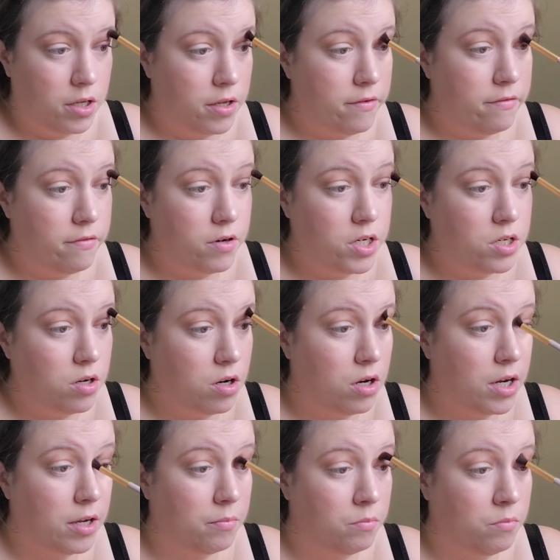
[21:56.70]
Every
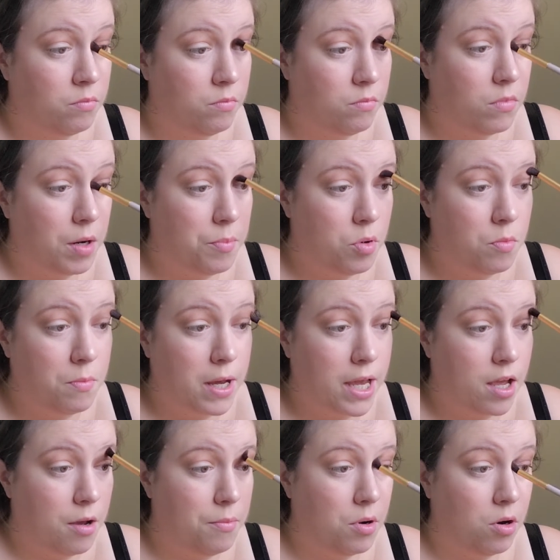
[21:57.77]
time I put
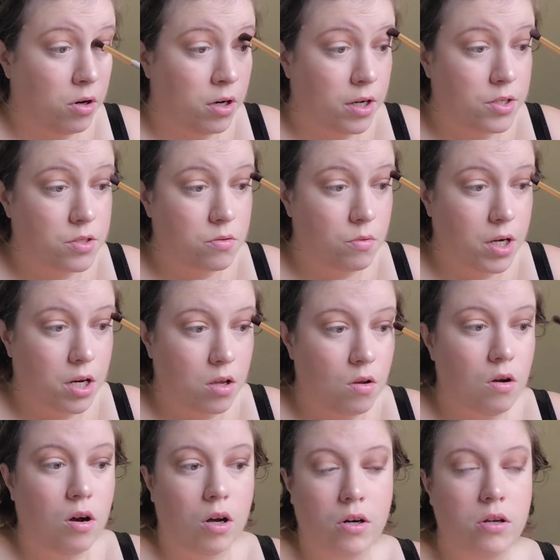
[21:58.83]
makeup on, I swear to
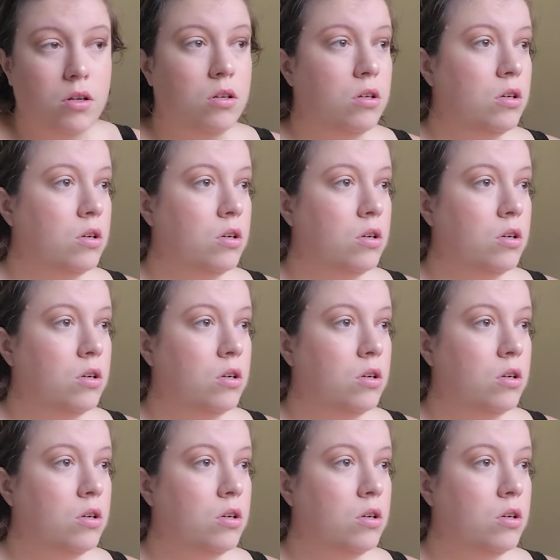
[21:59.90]
God,